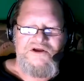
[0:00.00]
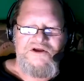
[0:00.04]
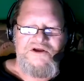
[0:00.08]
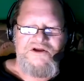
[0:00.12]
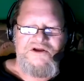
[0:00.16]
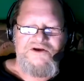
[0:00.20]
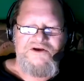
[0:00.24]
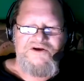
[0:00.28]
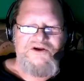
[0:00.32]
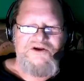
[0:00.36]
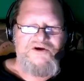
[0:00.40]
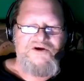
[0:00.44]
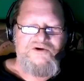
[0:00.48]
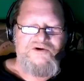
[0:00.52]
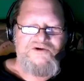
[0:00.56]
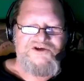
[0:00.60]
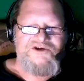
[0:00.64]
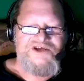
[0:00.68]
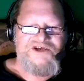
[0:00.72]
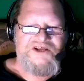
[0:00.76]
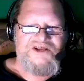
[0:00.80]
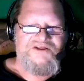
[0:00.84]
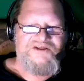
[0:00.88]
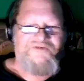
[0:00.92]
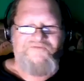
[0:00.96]

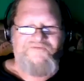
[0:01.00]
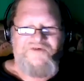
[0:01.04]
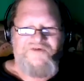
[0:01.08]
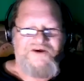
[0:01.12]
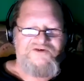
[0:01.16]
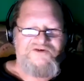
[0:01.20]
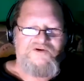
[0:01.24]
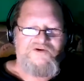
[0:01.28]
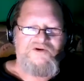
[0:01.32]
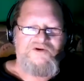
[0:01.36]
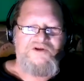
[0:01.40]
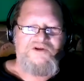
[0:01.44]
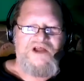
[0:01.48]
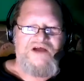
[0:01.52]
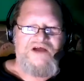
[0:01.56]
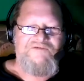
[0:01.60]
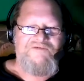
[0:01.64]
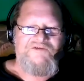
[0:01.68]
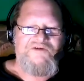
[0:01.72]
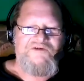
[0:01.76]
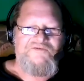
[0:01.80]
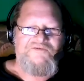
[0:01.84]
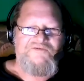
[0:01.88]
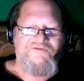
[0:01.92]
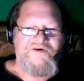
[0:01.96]
news at the federal
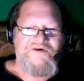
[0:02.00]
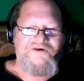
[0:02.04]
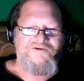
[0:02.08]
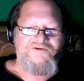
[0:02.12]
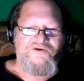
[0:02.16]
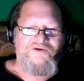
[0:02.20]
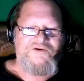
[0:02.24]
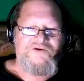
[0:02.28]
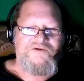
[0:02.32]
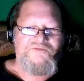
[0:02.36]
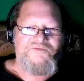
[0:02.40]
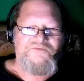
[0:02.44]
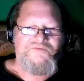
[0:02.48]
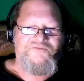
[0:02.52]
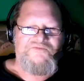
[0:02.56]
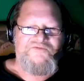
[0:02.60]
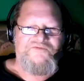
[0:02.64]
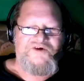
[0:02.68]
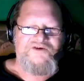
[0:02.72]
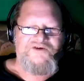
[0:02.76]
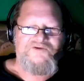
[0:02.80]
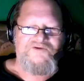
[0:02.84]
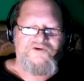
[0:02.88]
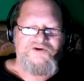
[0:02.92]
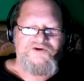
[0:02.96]
level,
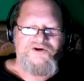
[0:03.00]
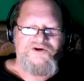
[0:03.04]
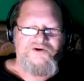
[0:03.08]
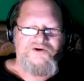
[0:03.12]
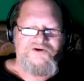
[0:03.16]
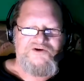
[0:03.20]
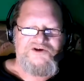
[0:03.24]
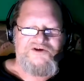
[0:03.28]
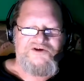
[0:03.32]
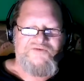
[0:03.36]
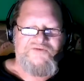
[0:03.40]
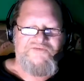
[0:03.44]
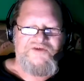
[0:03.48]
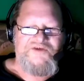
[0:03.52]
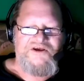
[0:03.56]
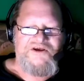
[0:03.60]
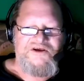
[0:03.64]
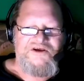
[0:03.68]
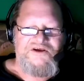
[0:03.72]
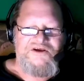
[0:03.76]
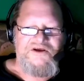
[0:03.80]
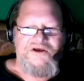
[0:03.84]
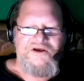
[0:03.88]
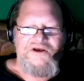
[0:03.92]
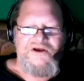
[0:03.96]
federal news of
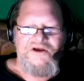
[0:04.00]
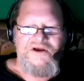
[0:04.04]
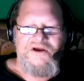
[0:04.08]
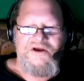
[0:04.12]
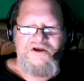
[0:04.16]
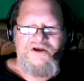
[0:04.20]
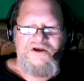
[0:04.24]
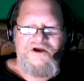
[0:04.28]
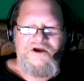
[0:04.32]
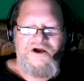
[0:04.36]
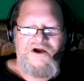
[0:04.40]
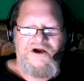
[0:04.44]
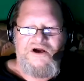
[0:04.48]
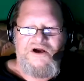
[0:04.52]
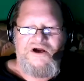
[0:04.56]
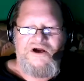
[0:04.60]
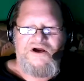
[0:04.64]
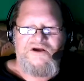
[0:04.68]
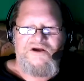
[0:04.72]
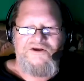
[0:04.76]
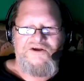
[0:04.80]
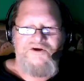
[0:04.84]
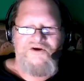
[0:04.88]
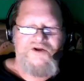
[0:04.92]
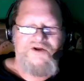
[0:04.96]
the
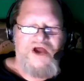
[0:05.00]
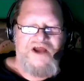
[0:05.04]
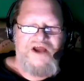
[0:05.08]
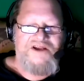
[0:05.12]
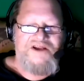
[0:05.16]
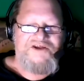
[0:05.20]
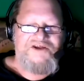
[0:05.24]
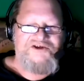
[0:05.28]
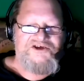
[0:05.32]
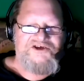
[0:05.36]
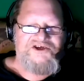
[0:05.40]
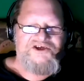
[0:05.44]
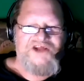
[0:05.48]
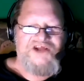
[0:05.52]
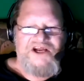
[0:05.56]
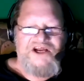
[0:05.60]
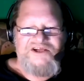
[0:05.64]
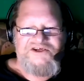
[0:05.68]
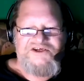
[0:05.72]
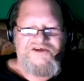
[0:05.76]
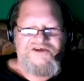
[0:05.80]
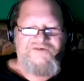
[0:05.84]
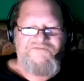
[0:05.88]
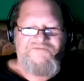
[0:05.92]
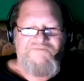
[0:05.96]
United
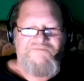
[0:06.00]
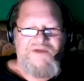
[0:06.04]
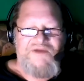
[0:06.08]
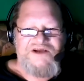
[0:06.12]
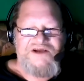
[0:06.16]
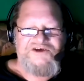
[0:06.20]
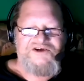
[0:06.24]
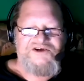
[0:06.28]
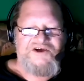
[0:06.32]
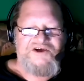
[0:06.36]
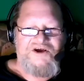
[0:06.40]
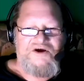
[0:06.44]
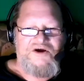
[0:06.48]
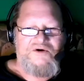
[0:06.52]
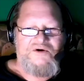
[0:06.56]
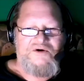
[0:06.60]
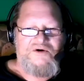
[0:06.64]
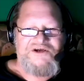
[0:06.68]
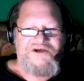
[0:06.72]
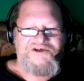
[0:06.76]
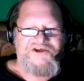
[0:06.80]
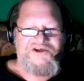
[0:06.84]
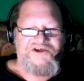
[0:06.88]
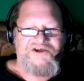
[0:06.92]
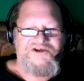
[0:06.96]
States of Mexico,
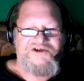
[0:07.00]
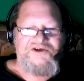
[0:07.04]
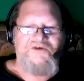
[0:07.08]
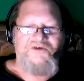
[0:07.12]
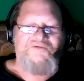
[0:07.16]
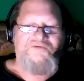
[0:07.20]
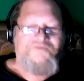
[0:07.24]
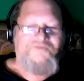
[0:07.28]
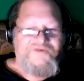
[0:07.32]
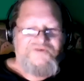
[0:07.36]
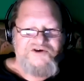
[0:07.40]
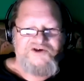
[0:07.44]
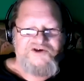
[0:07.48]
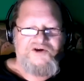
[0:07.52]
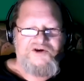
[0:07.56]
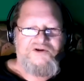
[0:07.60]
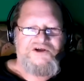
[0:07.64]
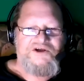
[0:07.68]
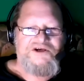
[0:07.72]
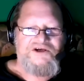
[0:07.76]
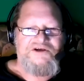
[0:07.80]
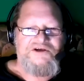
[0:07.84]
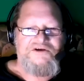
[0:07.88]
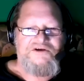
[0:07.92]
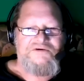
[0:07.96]
as it's
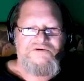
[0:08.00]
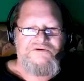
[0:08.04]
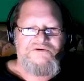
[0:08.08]
officially